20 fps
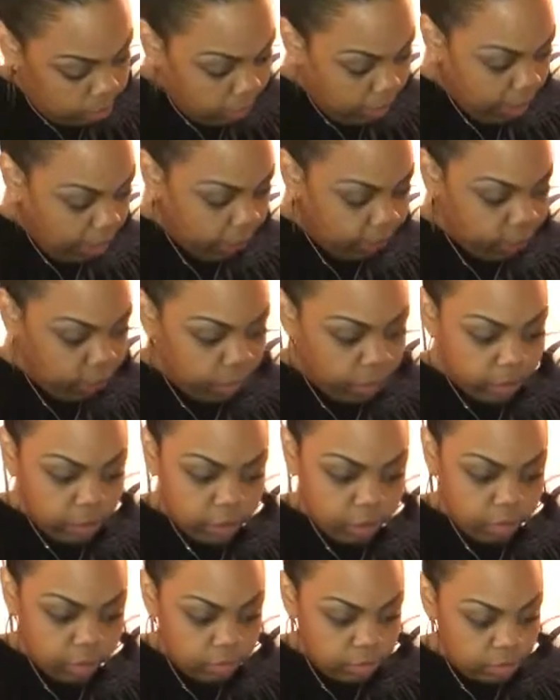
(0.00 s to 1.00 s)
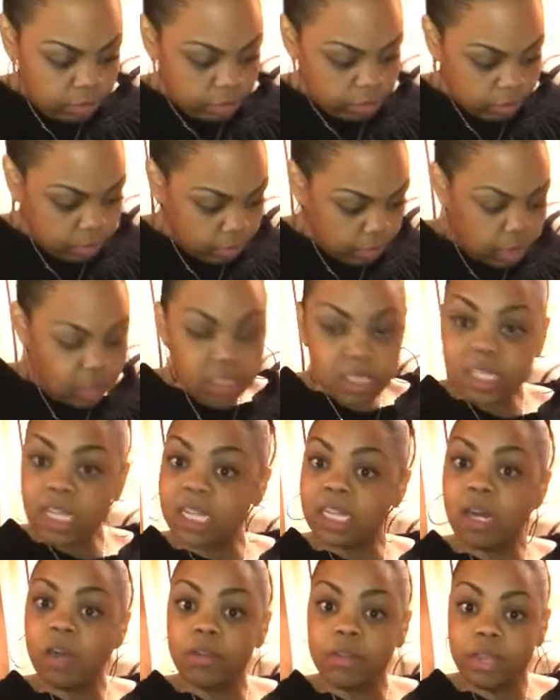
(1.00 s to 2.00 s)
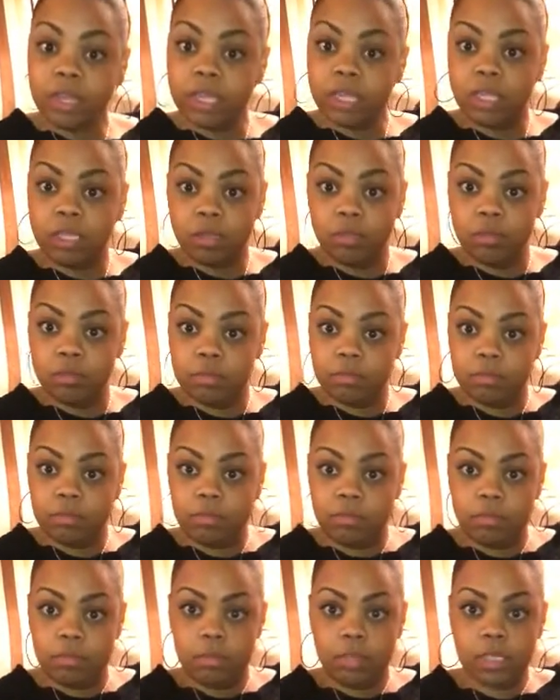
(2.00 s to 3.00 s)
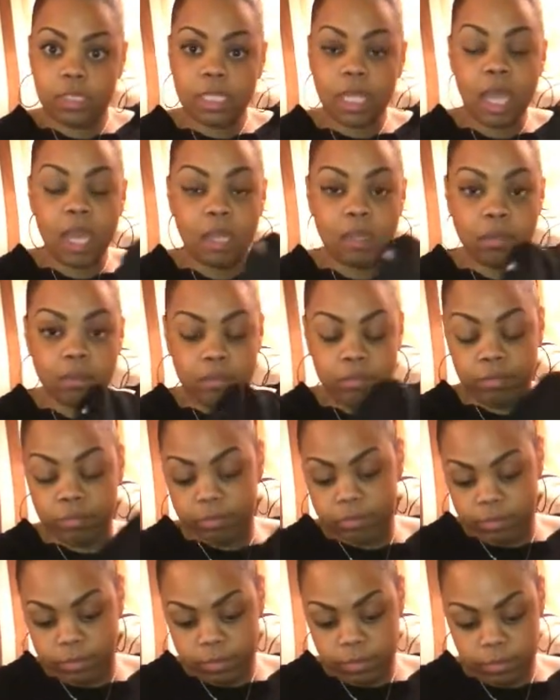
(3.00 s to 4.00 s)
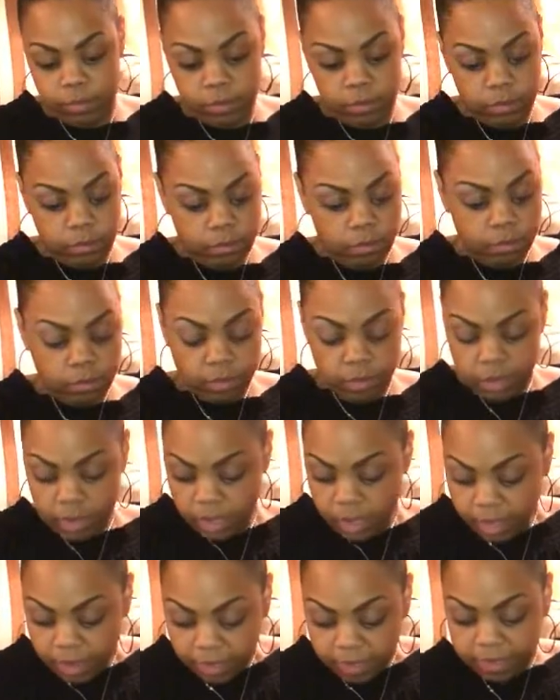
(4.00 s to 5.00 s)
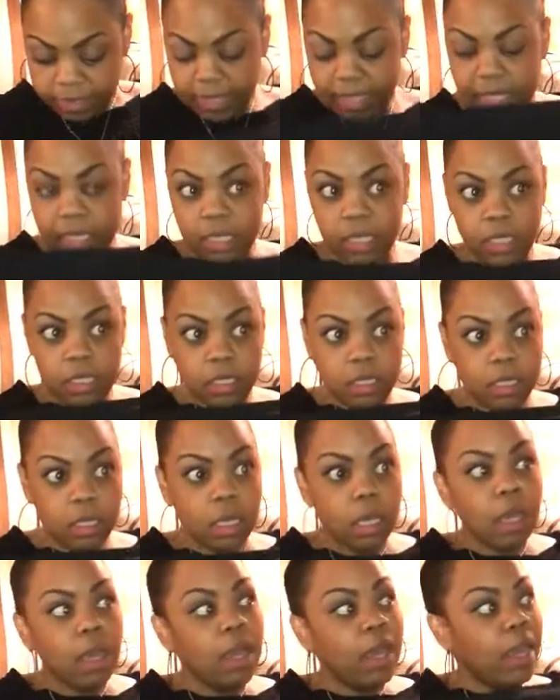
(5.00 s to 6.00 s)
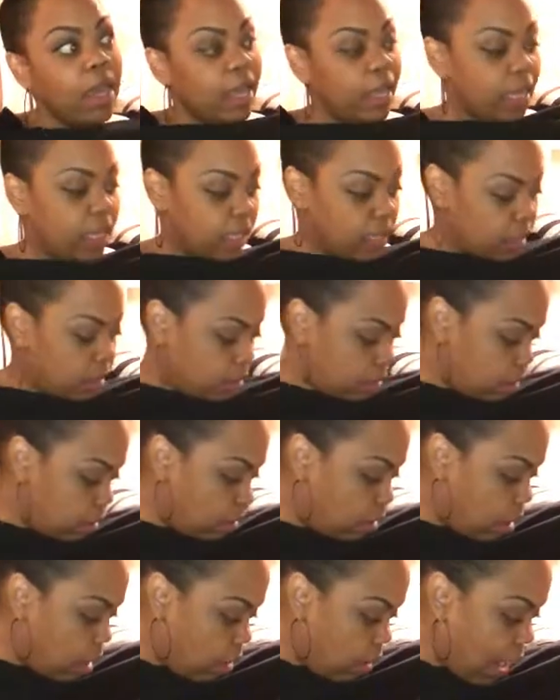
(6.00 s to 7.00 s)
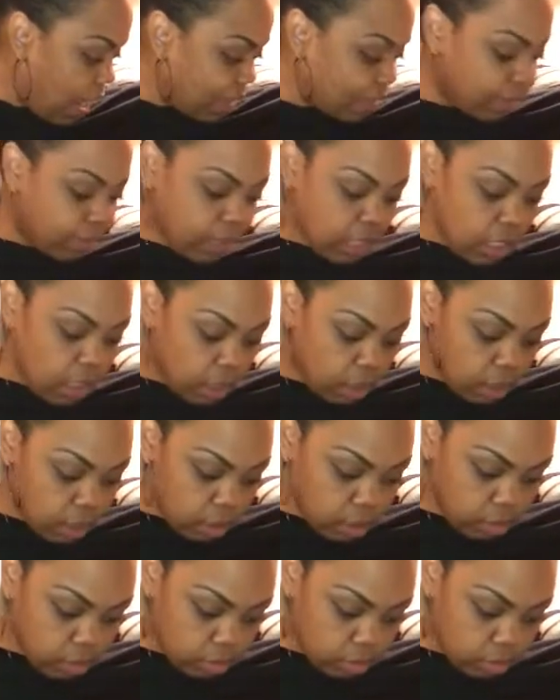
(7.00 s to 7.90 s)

Like for real, it's not all that cute. It's kind of thin, and I think,